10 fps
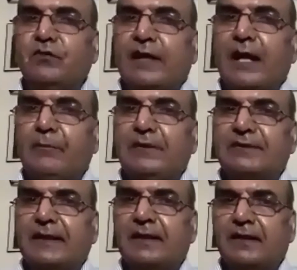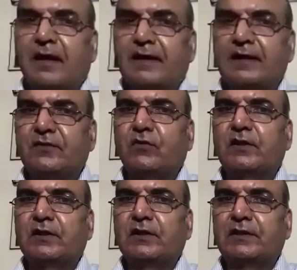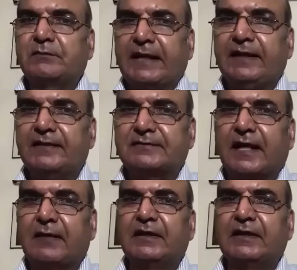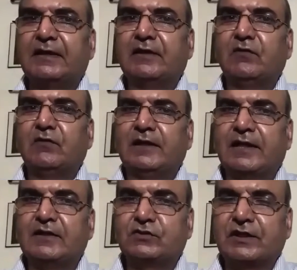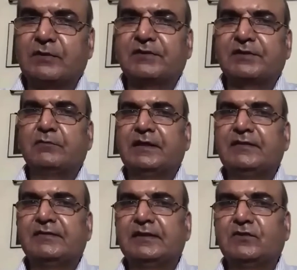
So we have been setting targets over the 10 years time that we will increase to 3% by this year,